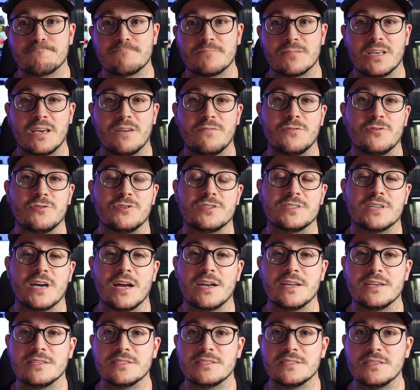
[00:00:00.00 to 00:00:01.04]
If you're
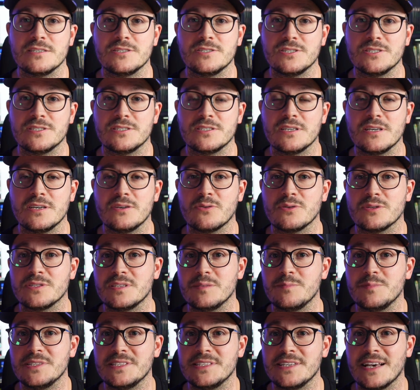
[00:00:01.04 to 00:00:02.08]
deciding CGC or
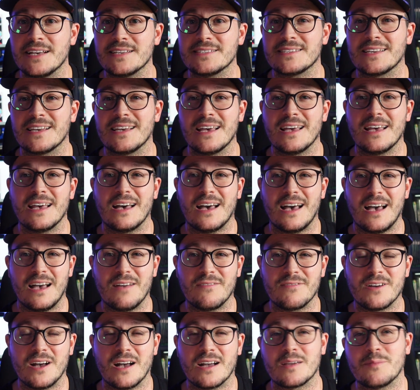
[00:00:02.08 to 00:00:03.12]
CBCS, I've
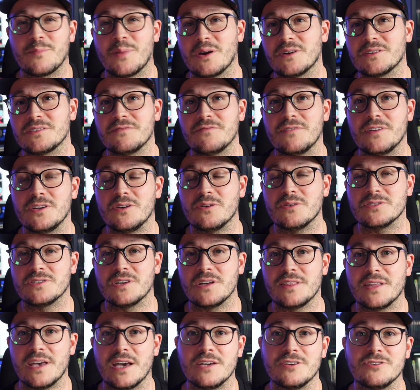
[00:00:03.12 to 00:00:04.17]
got comparison videos on
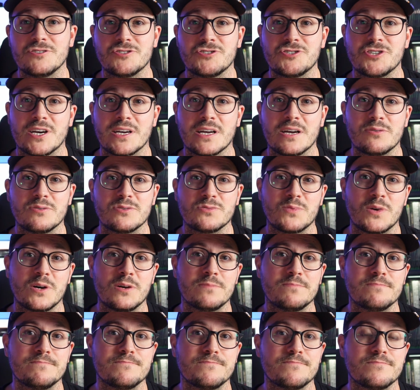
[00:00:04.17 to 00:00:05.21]
that you should check out as well.
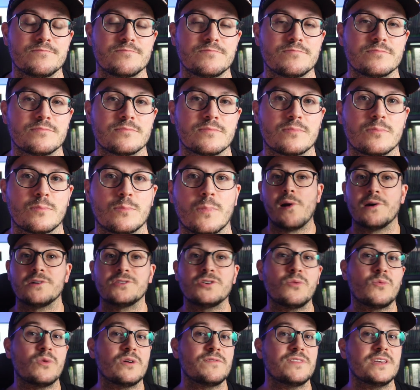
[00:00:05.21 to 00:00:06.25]
So
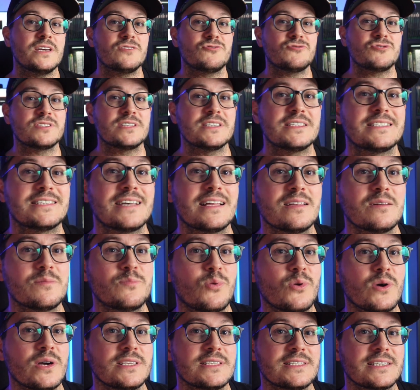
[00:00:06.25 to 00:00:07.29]
one of the interesting selling
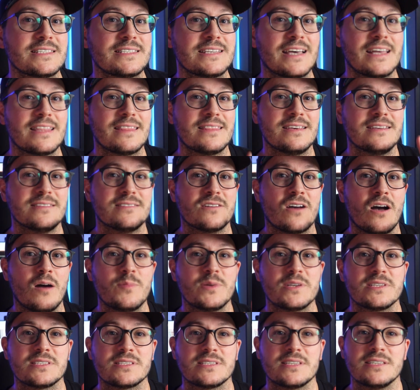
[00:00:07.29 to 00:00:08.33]
points is that these
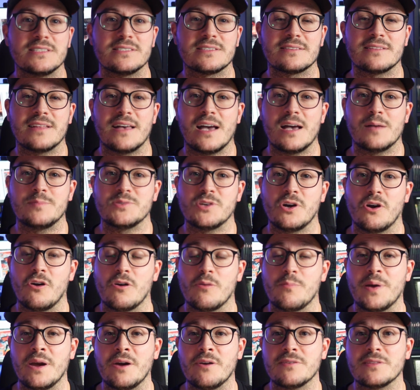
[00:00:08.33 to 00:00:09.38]
Comic Skin slabs are
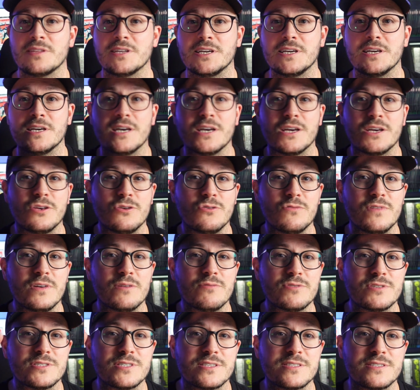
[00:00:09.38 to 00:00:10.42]
apparently UV
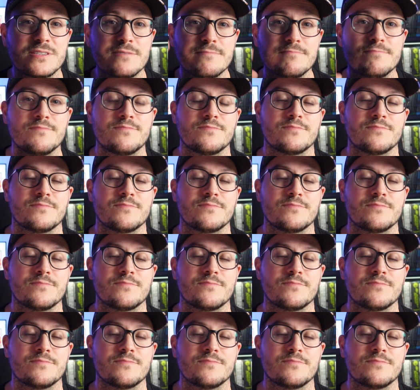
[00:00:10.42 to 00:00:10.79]
resistant.